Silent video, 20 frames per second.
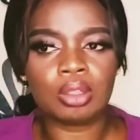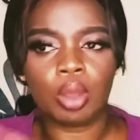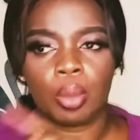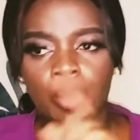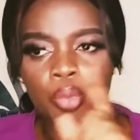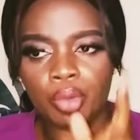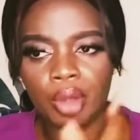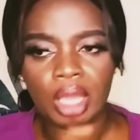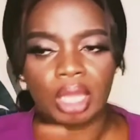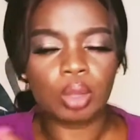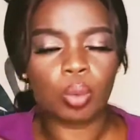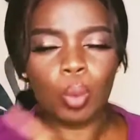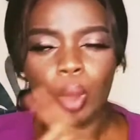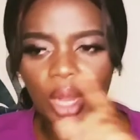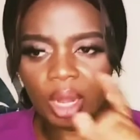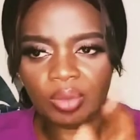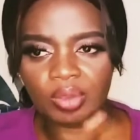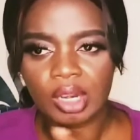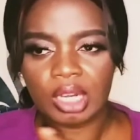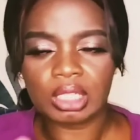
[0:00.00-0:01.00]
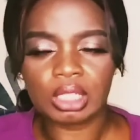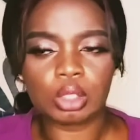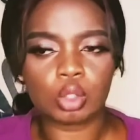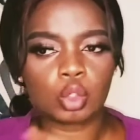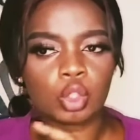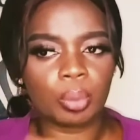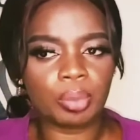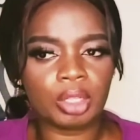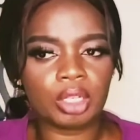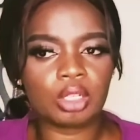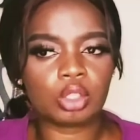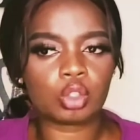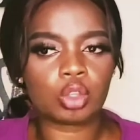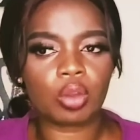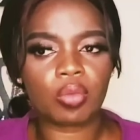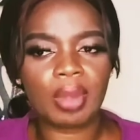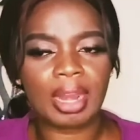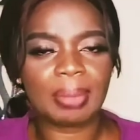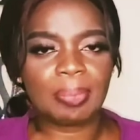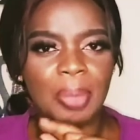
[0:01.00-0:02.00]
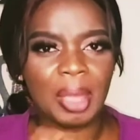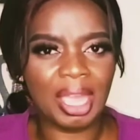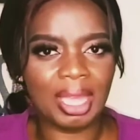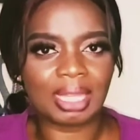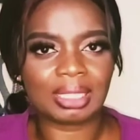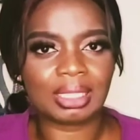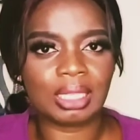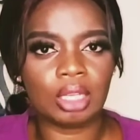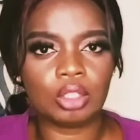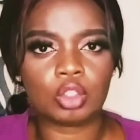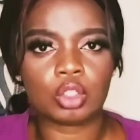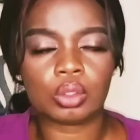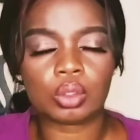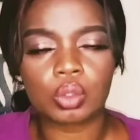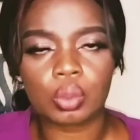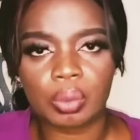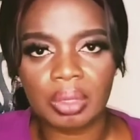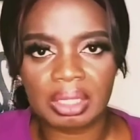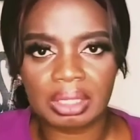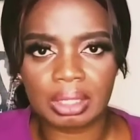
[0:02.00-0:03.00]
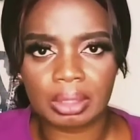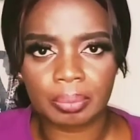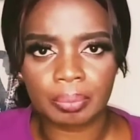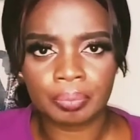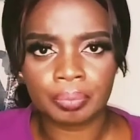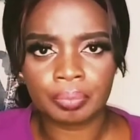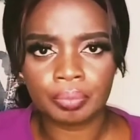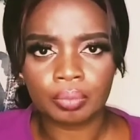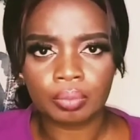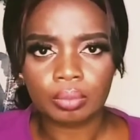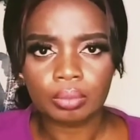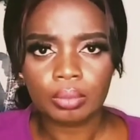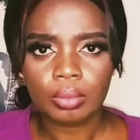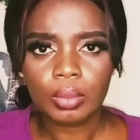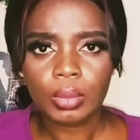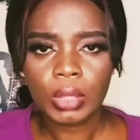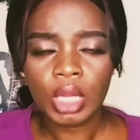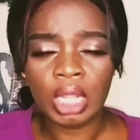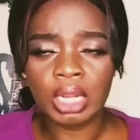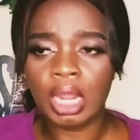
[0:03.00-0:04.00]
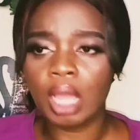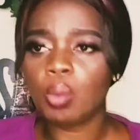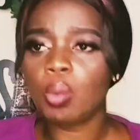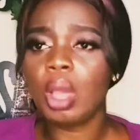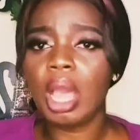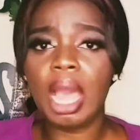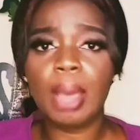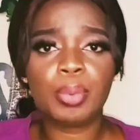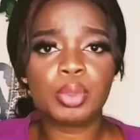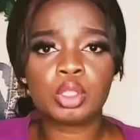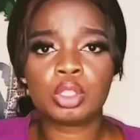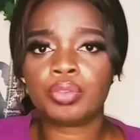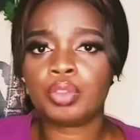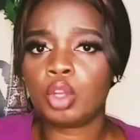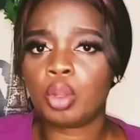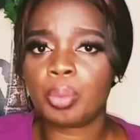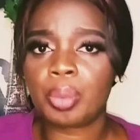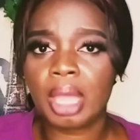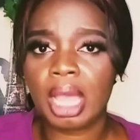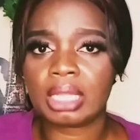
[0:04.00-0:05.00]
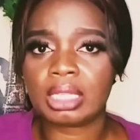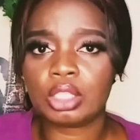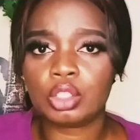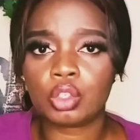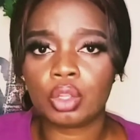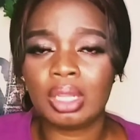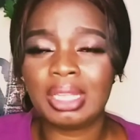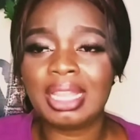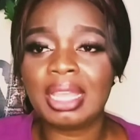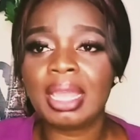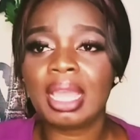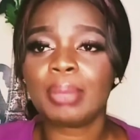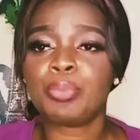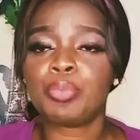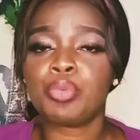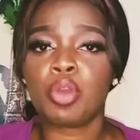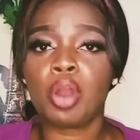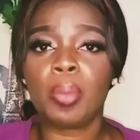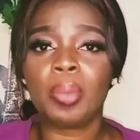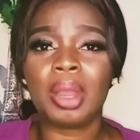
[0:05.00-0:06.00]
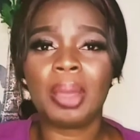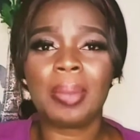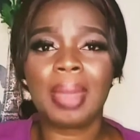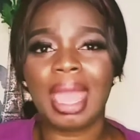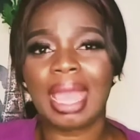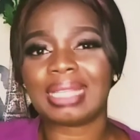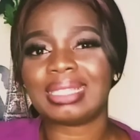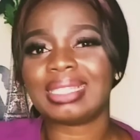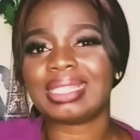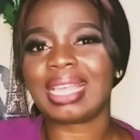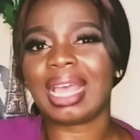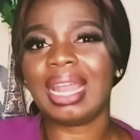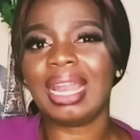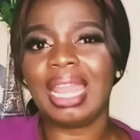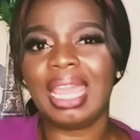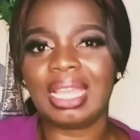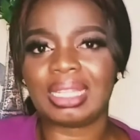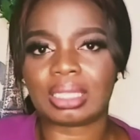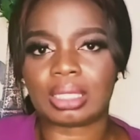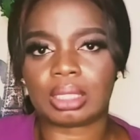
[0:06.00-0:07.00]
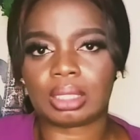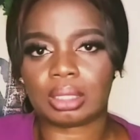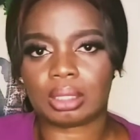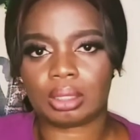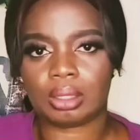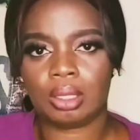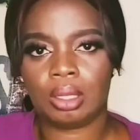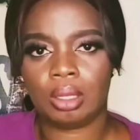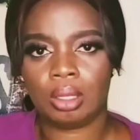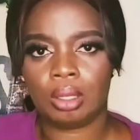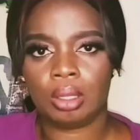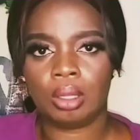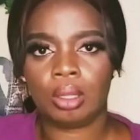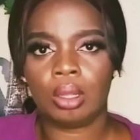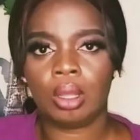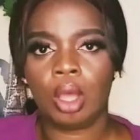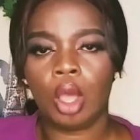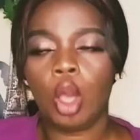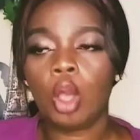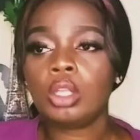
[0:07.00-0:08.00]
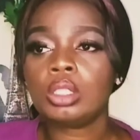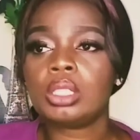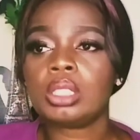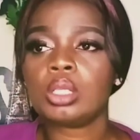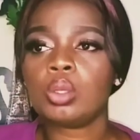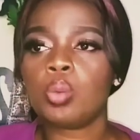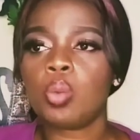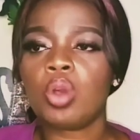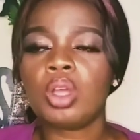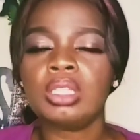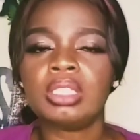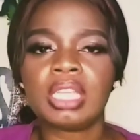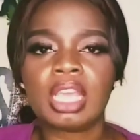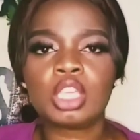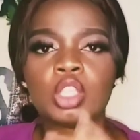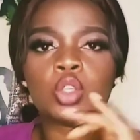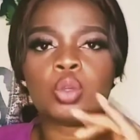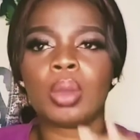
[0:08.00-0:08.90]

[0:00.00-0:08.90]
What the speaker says: brake, whatever it is, something is not right. Pay attention to it. Now, what happens if you don't pay attention? The problem escalates until one day you